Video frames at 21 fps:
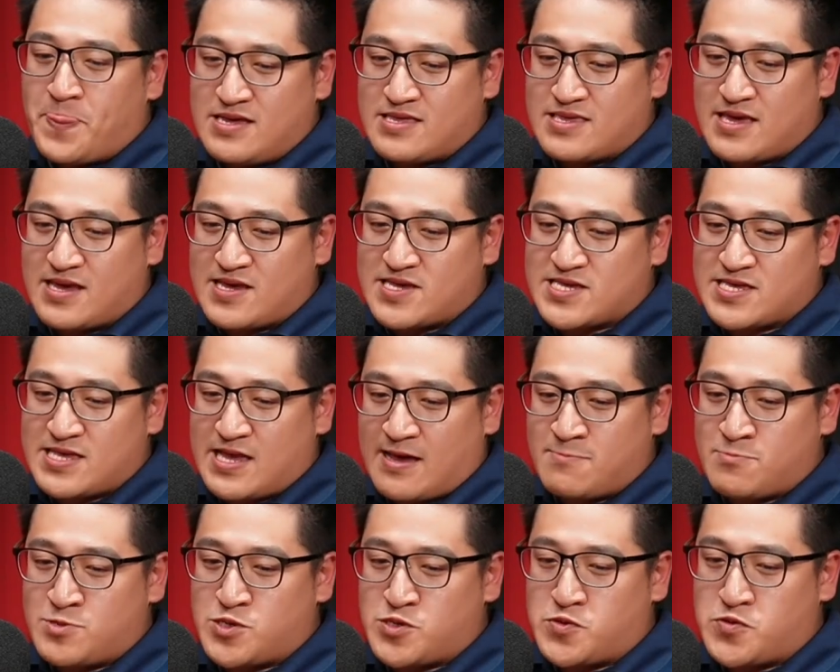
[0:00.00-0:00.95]
it takes
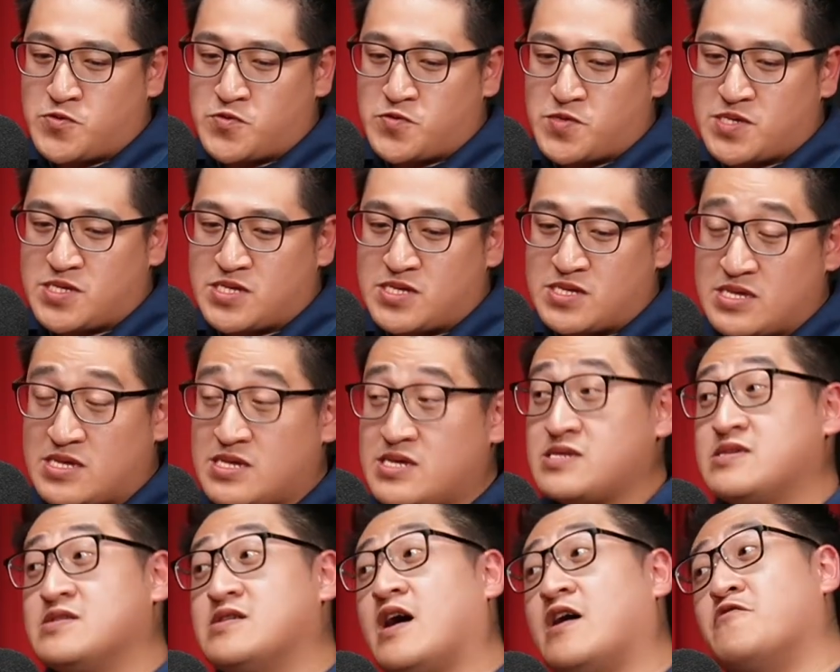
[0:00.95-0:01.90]
time to
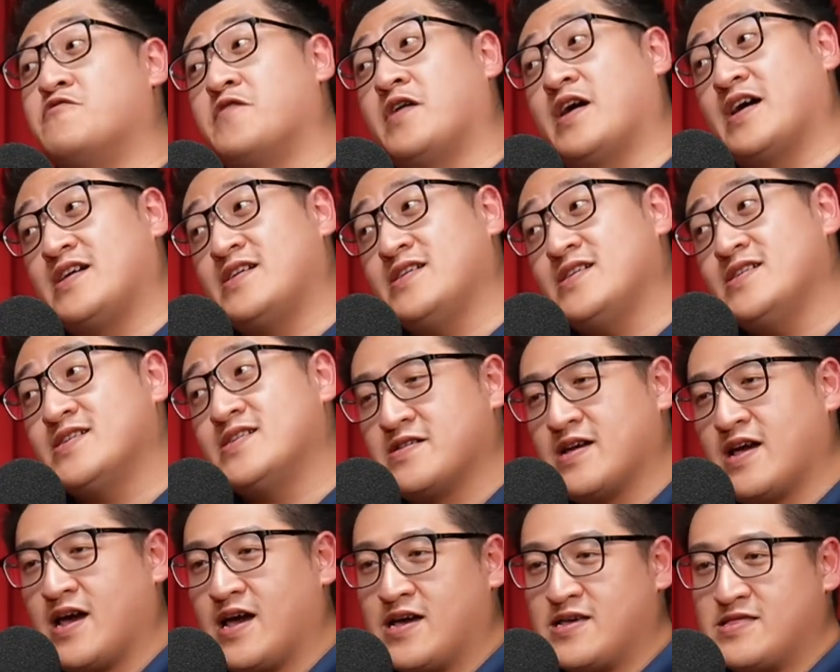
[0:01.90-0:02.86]
see the ROI,
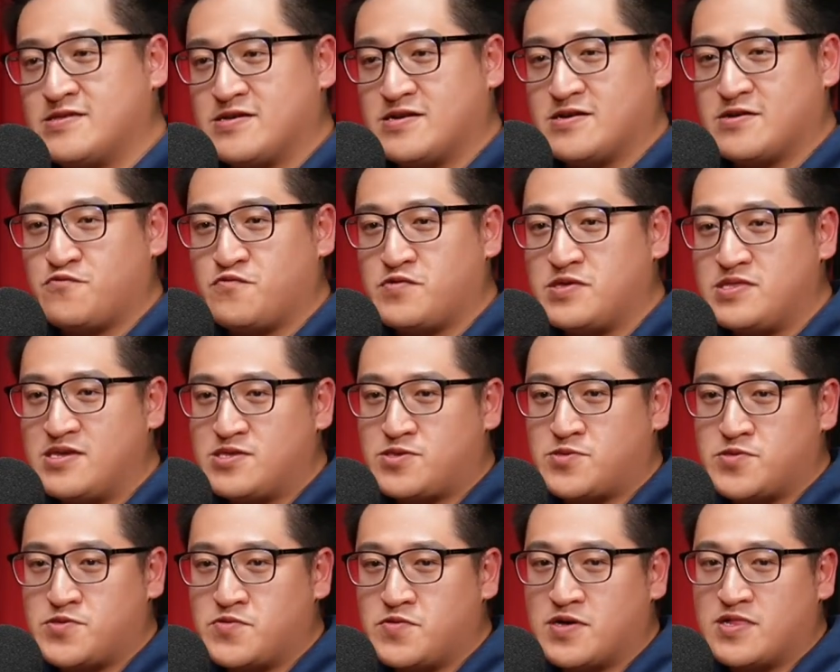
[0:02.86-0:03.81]
and we need
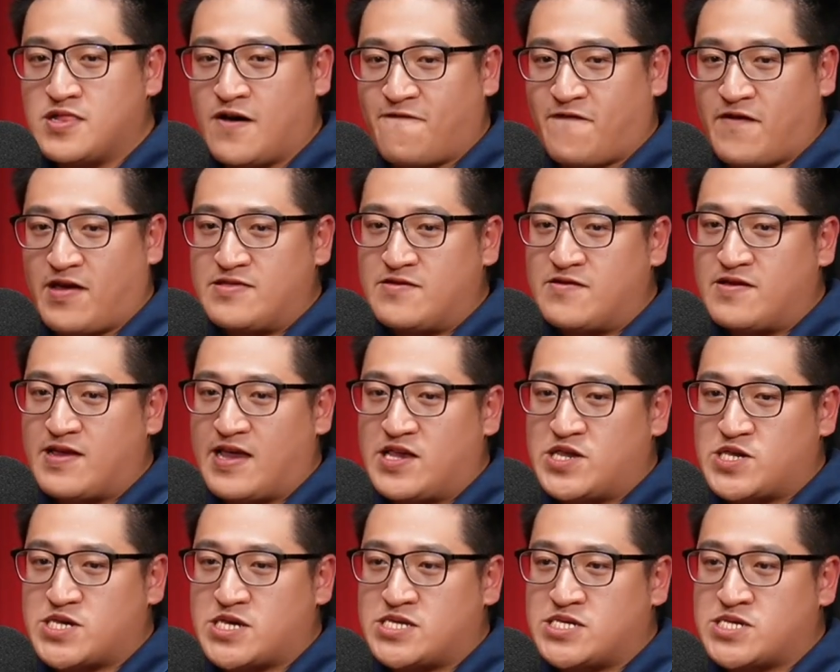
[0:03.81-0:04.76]
to do a lot of
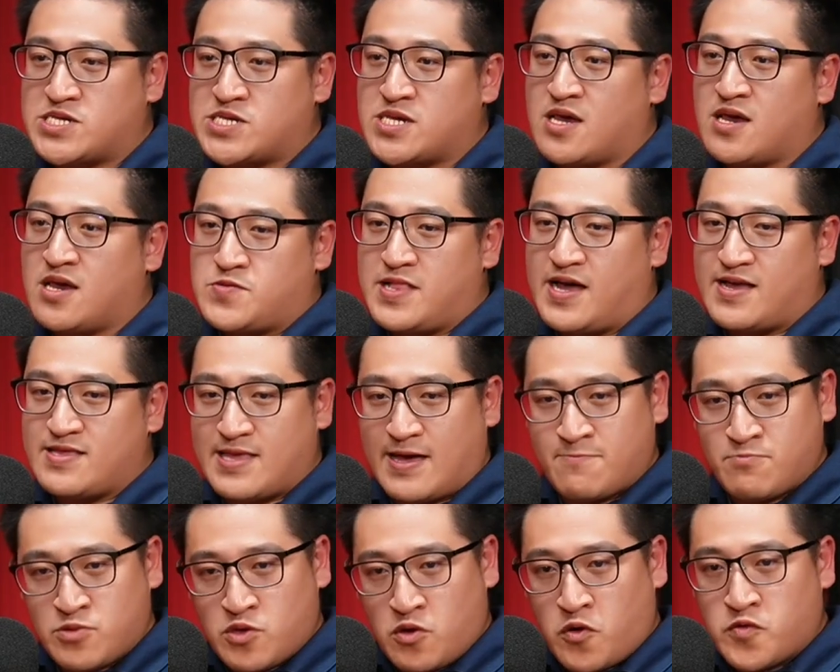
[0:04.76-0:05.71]
educations to let
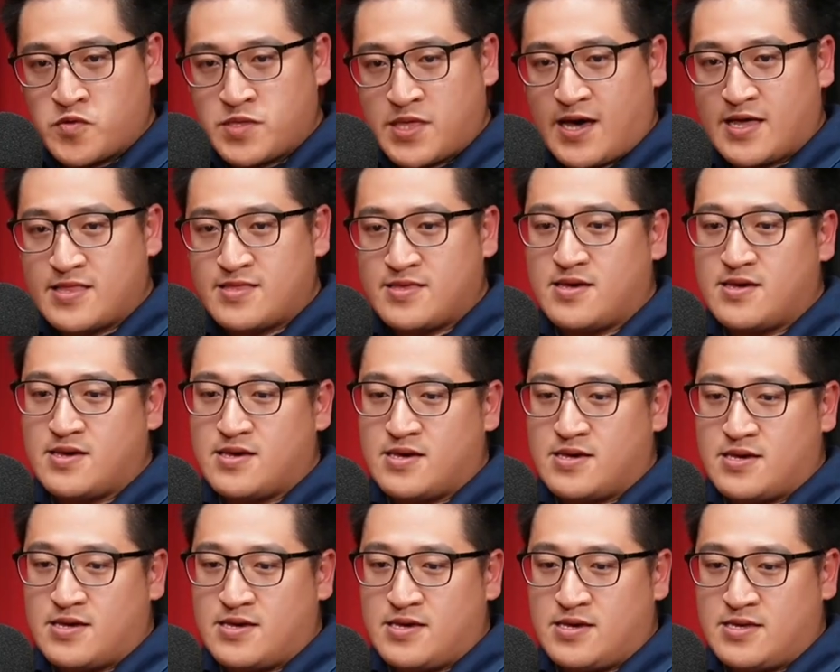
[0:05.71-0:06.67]
them know that
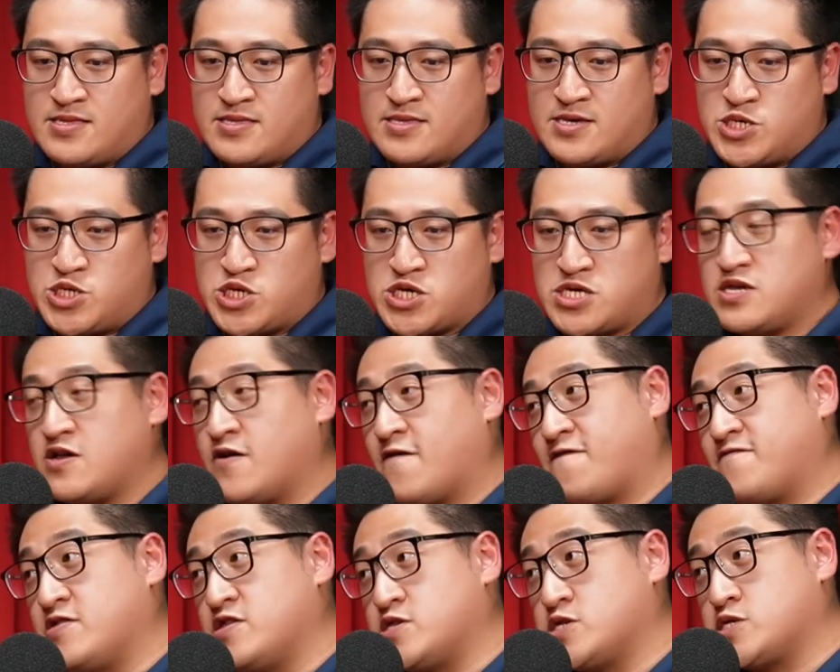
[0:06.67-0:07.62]
in the journey
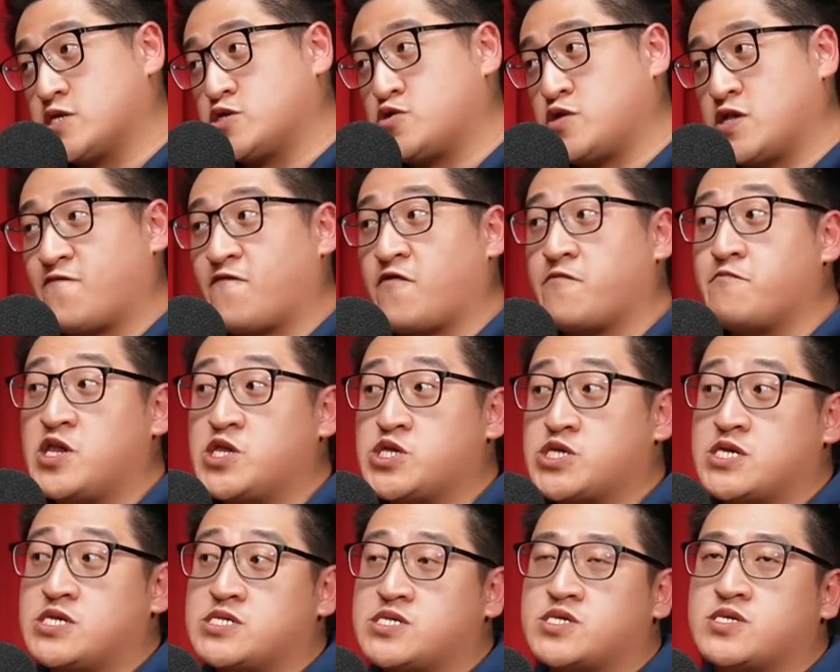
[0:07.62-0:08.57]
of digital
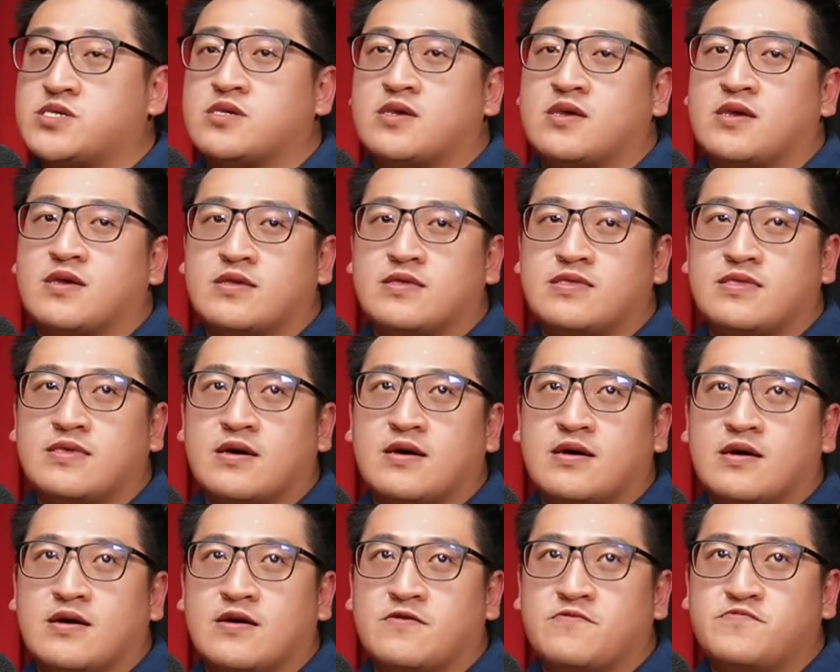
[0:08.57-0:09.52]
transformations,
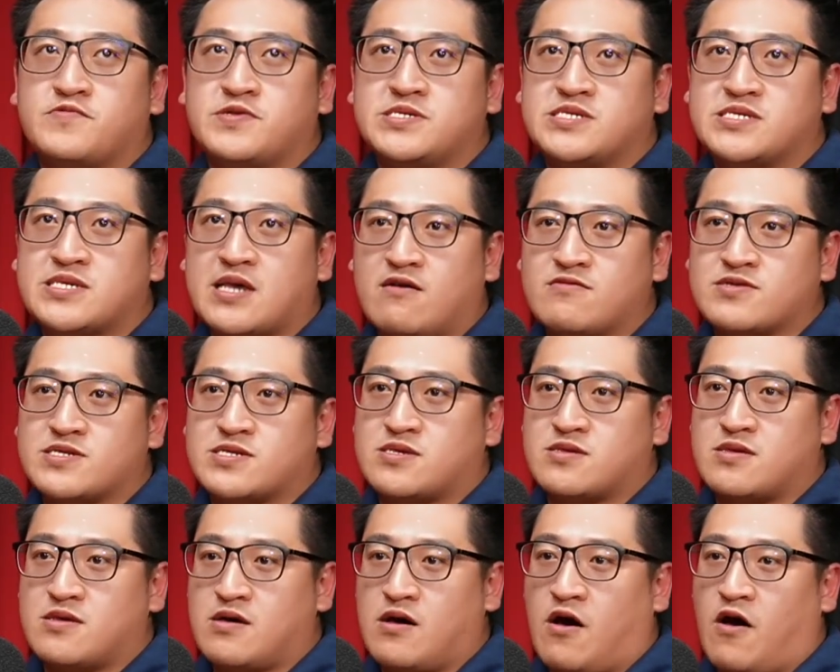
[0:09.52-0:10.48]
the
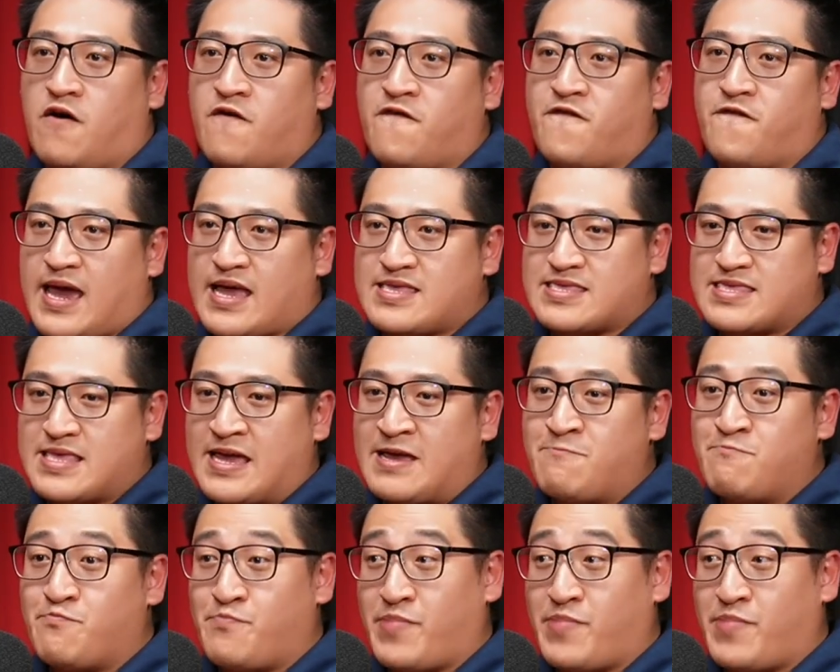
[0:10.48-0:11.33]
results of getting